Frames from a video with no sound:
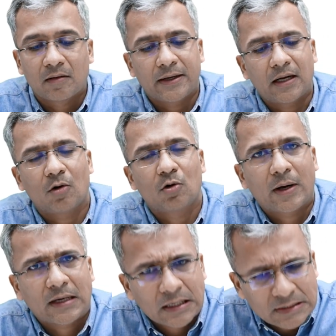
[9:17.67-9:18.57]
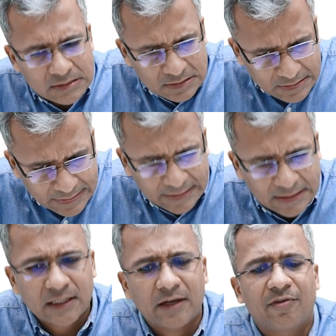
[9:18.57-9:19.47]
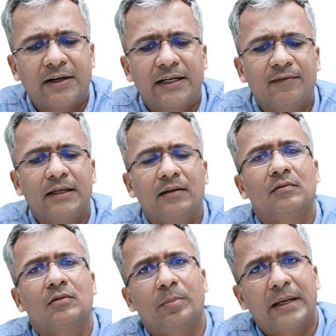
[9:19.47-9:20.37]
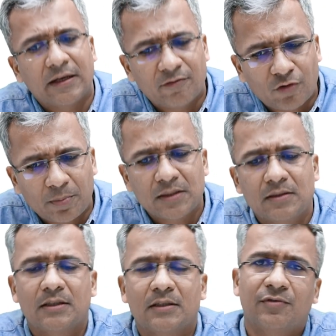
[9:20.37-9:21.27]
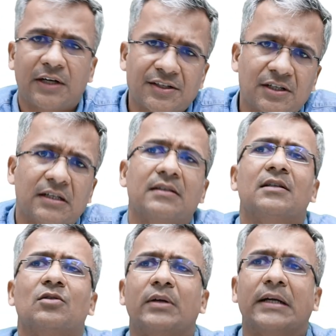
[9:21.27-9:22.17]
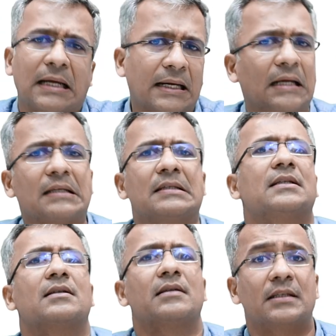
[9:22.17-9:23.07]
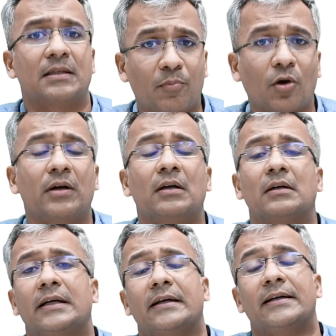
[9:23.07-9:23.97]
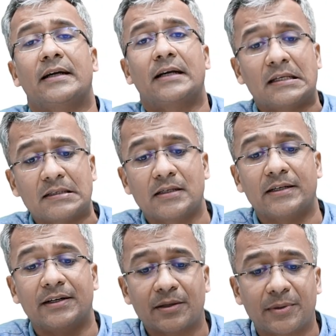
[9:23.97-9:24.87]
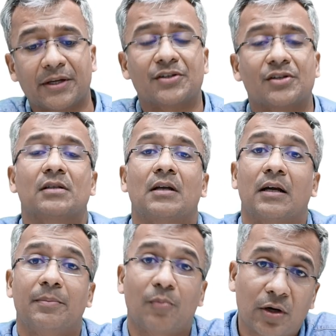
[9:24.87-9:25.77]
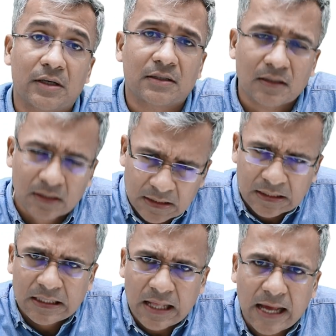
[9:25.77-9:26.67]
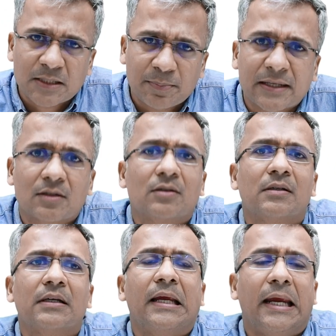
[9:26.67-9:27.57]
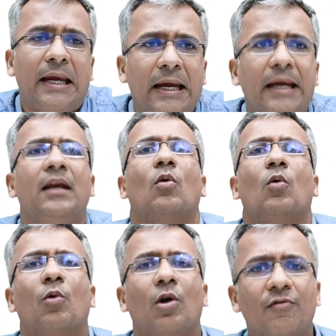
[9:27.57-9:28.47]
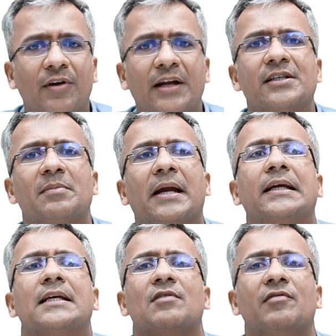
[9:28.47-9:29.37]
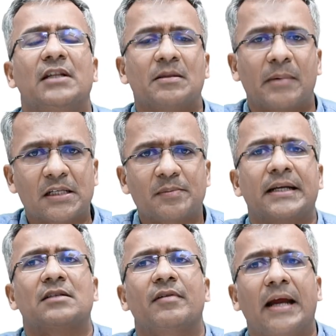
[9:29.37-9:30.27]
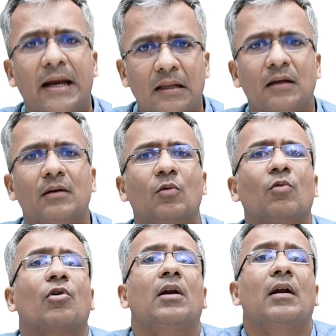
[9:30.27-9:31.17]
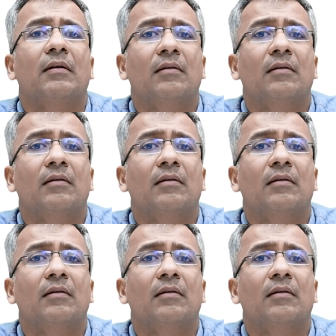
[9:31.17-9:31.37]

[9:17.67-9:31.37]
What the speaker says: right? How to analyze data effectively to make informed decisions, financial decisions. So data analysis is important. Data analysis and interpretations are important aspects in overall financial planning as well, wealth management as well, and the overall